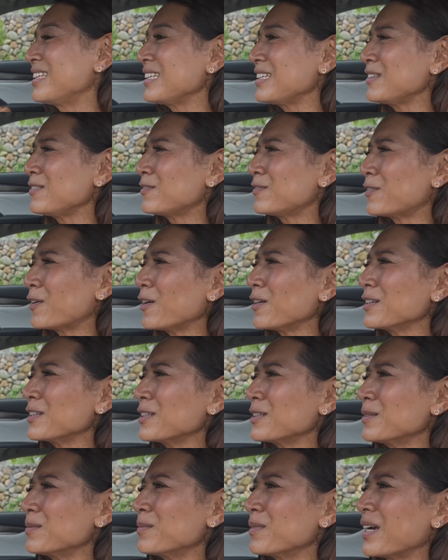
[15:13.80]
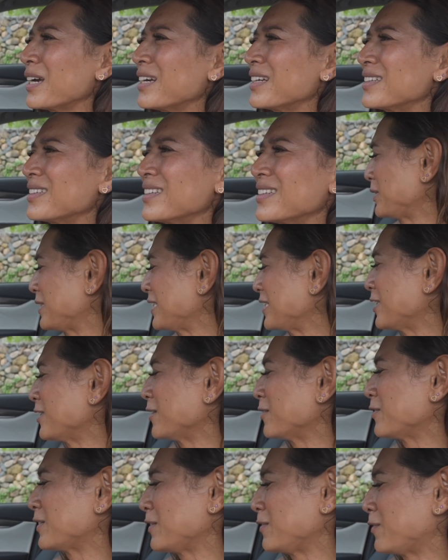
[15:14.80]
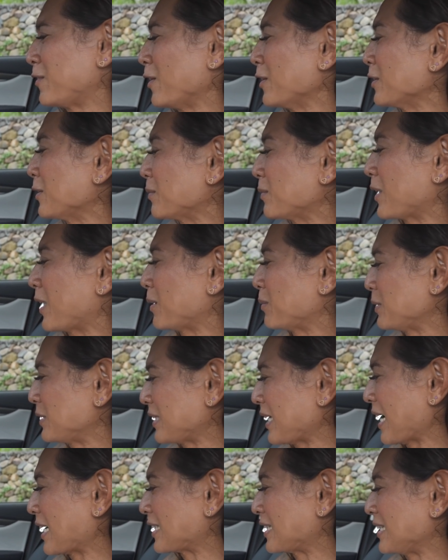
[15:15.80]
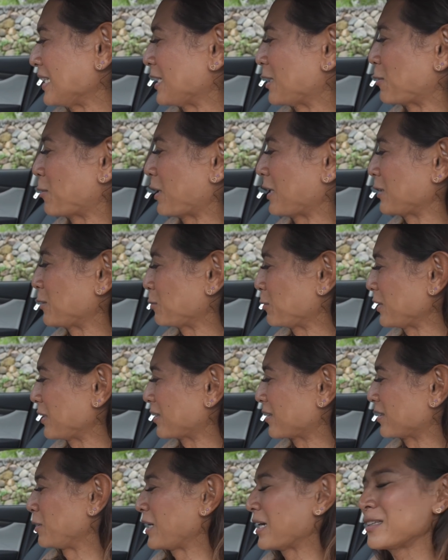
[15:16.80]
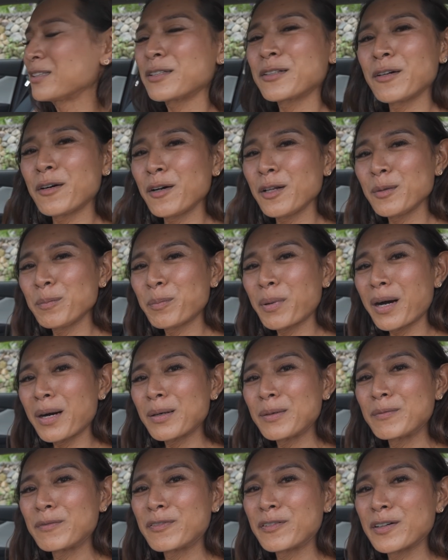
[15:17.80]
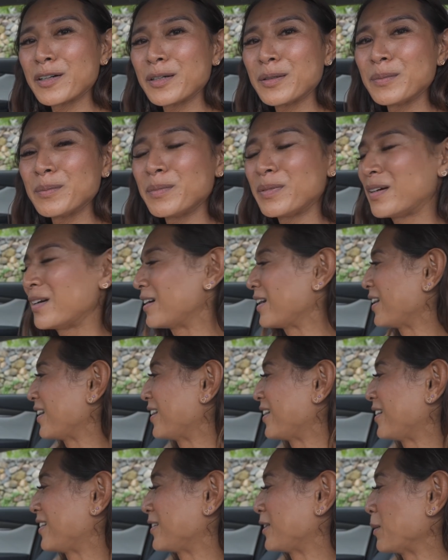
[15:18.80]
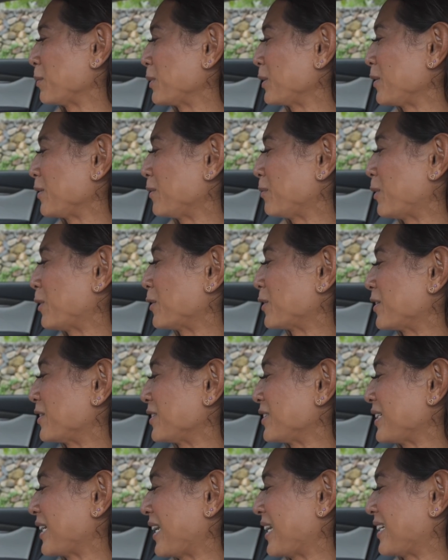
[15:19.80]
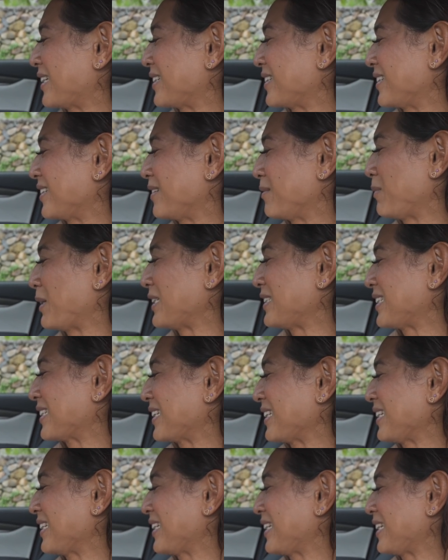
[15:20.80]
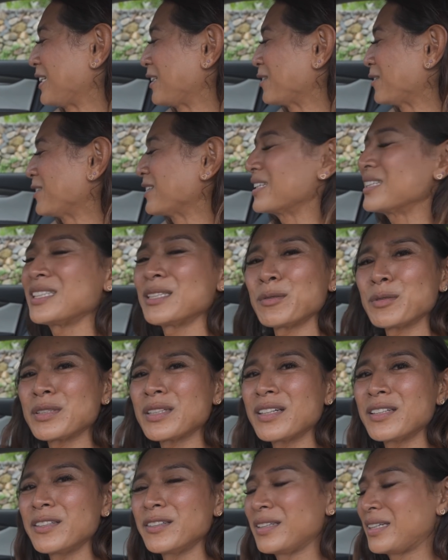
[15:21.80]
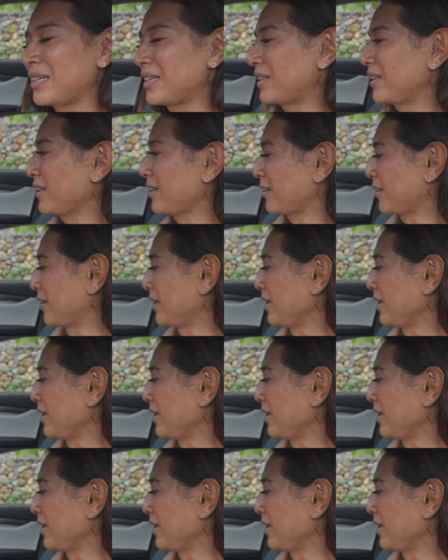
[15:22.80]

the volume and position of the volume knob is actually quite weird. We had to call Bob from W Motors, and basically he told us it was underneath here.